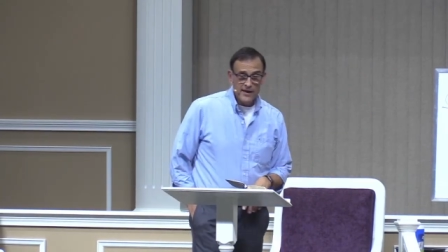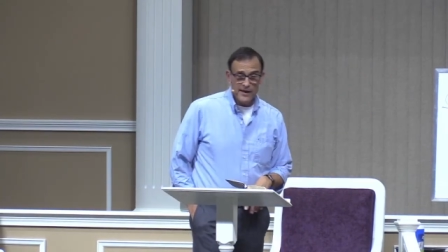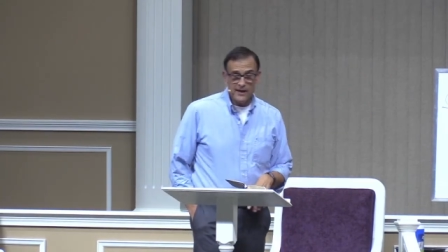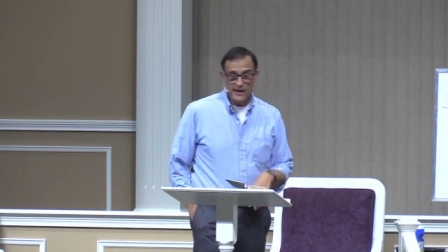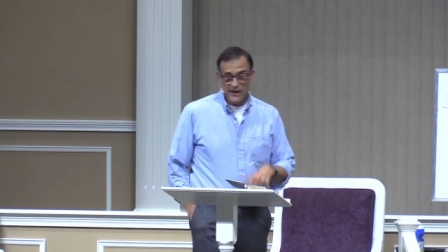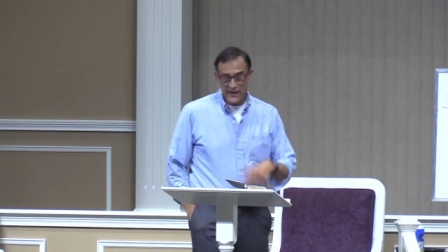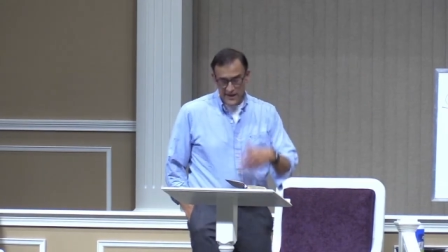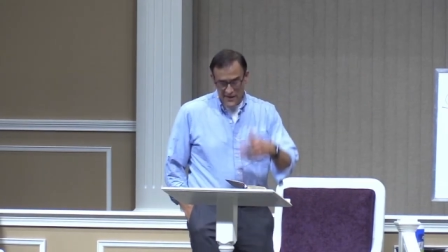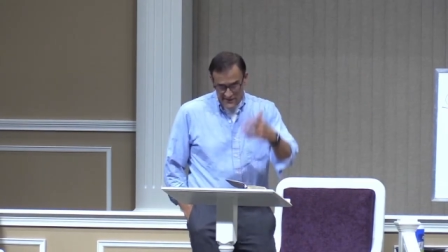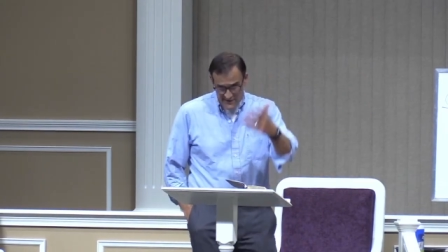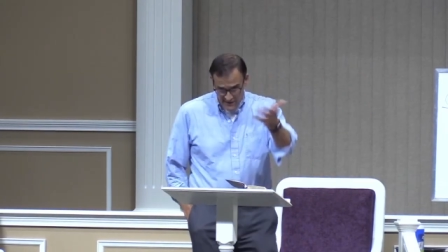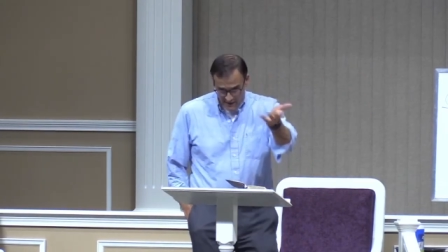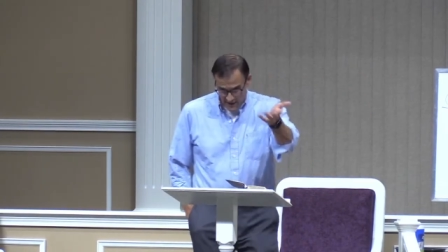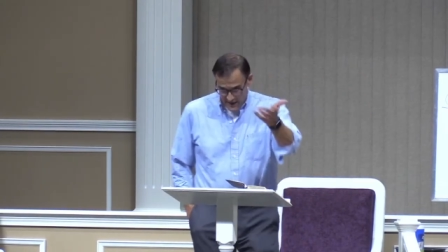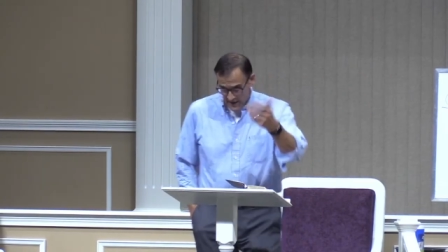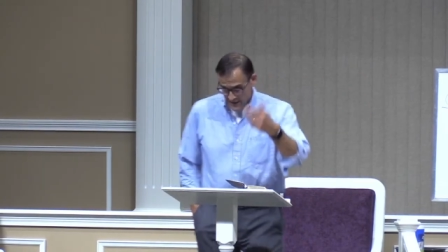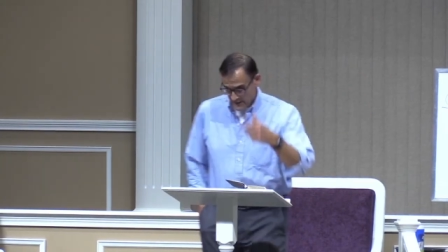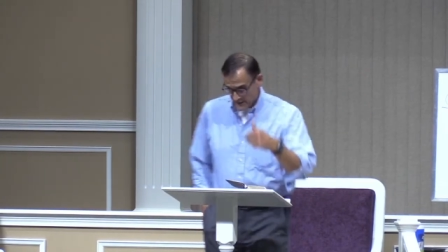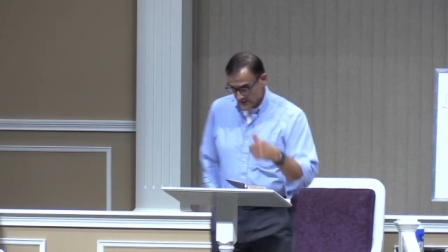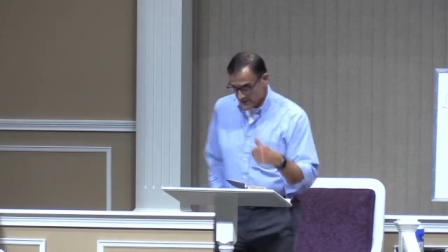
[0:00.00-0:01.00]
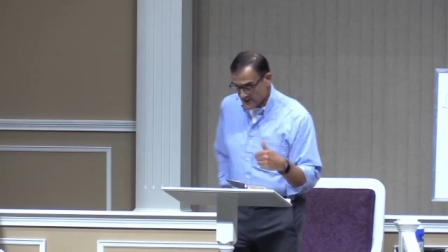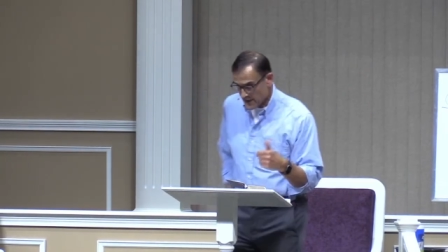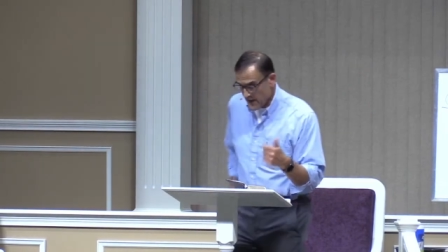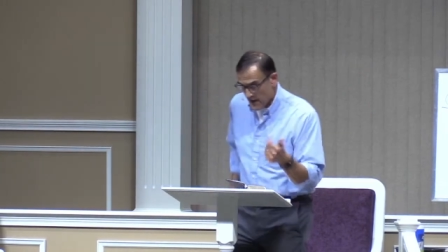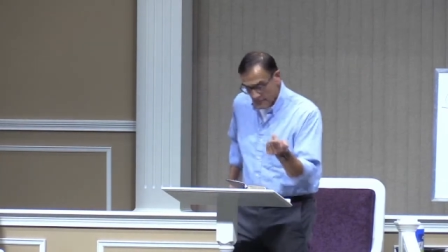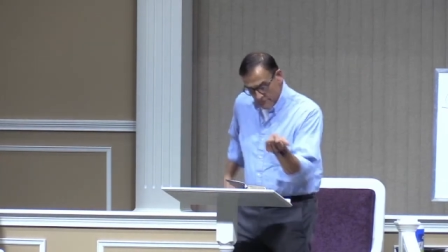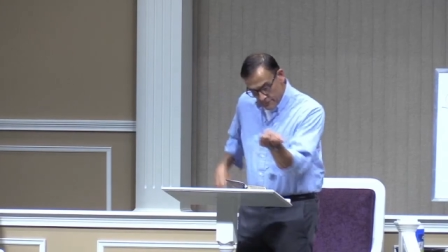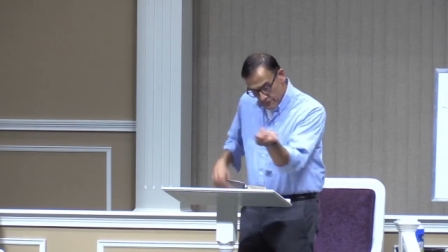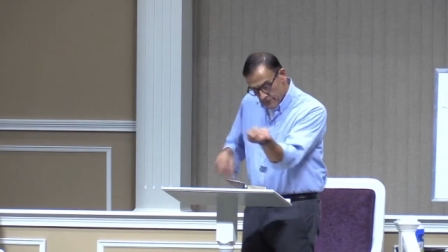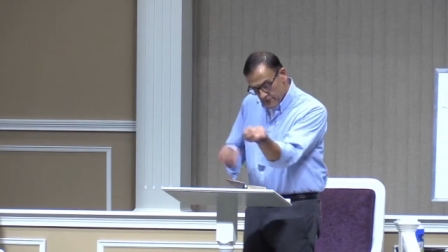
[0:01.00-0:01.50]
And I asked the guy on his
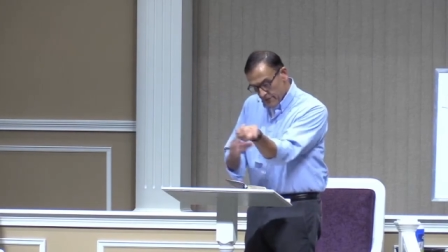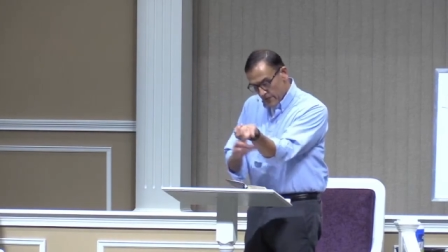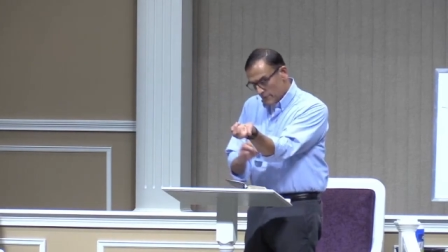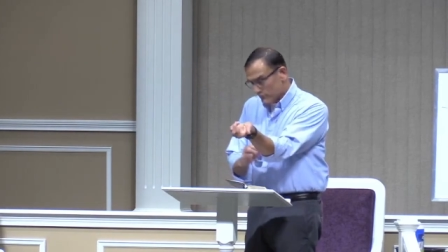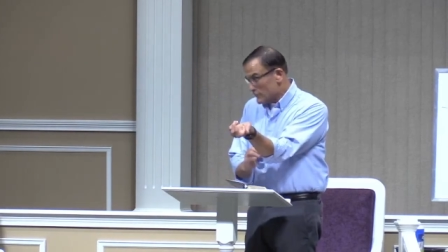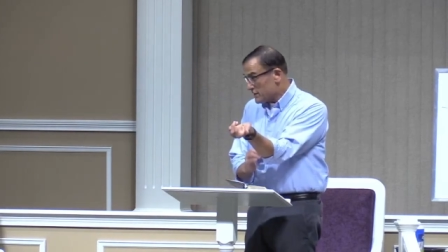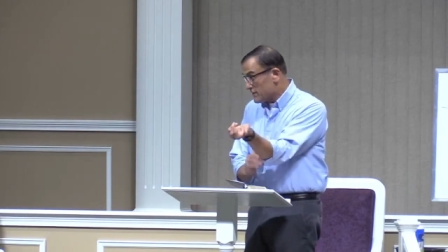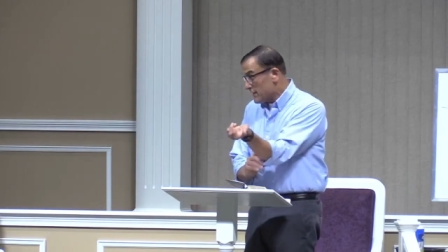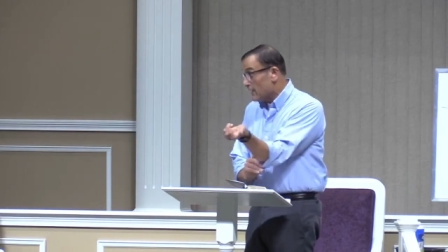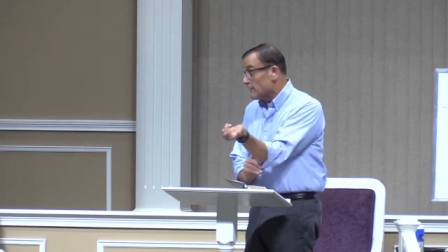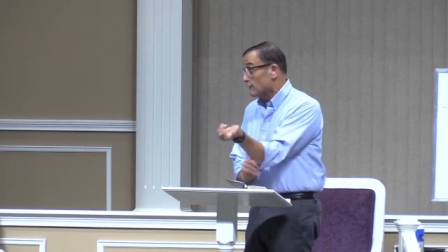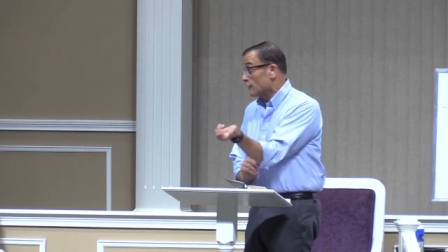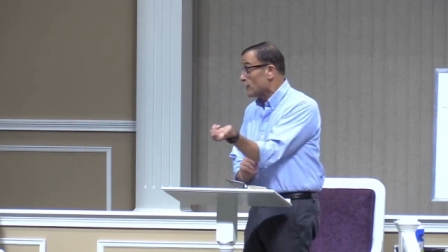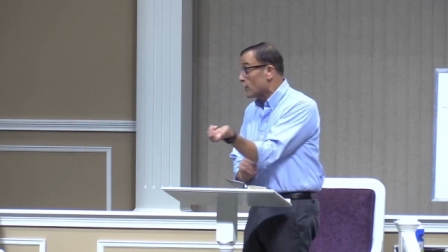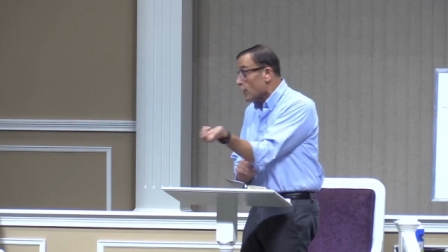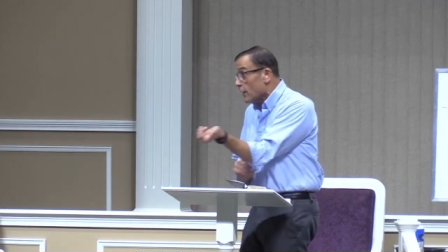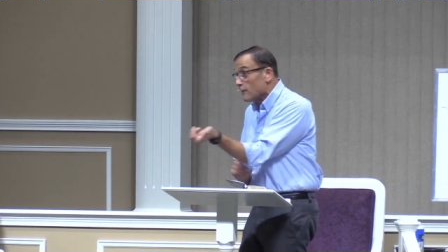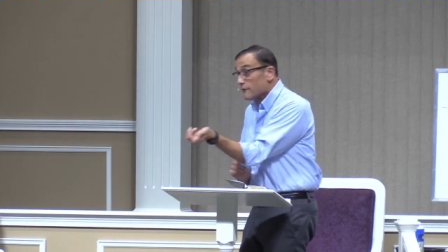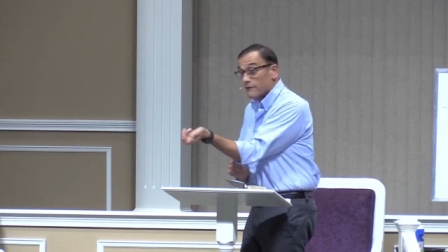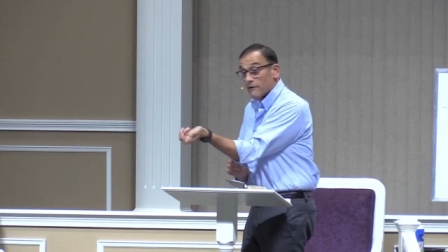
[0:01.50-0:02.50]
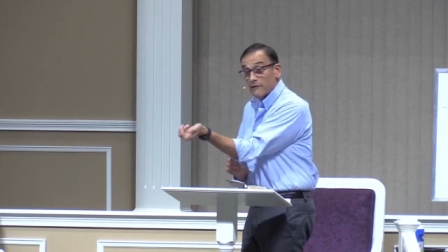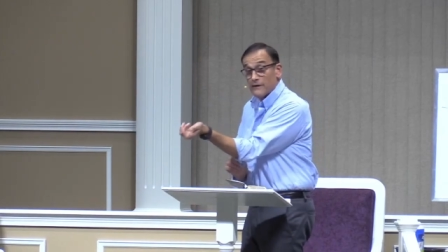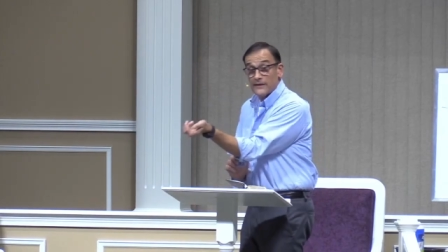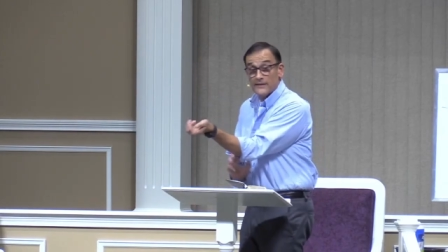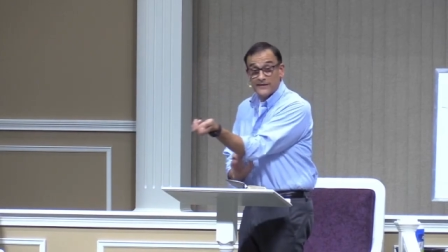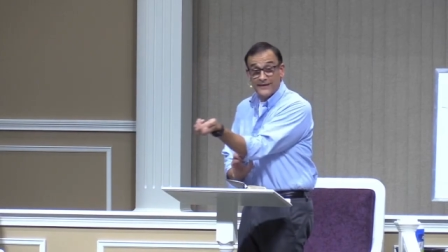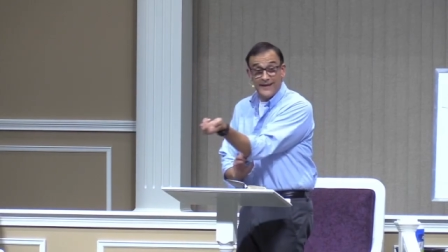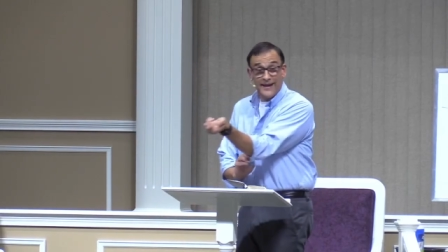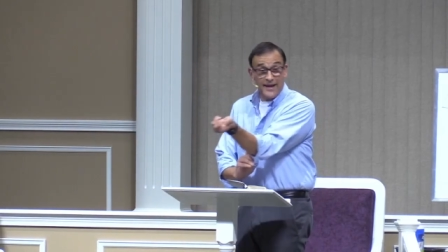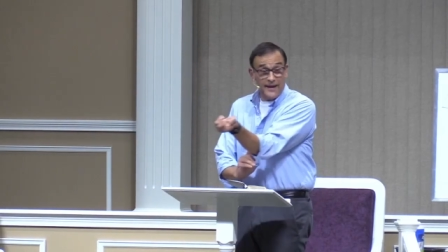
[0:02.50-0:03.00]
staff, whose name was Taylor Gardner, I
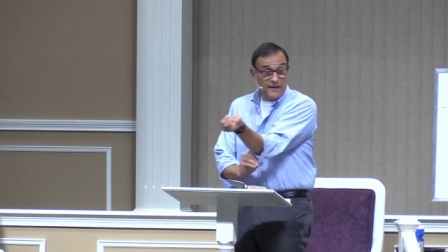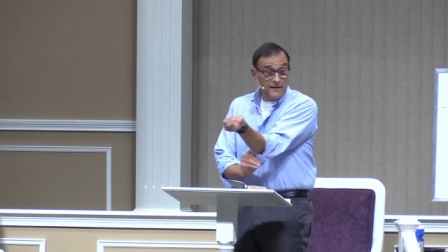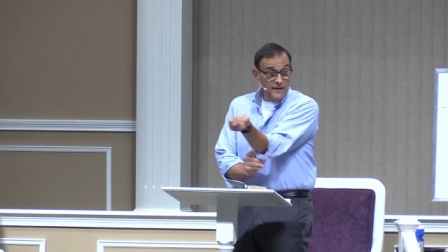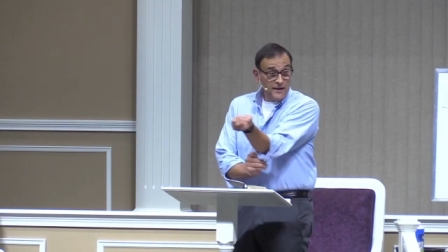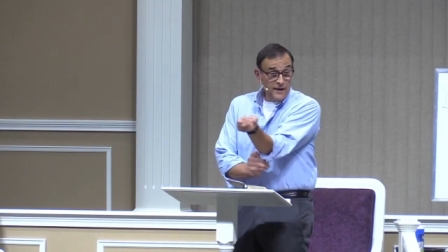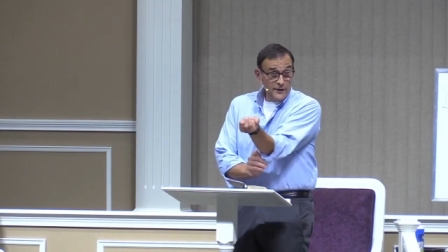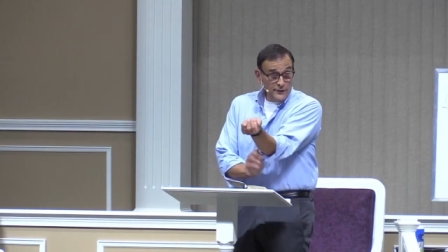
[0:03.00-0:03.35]
said, Hey,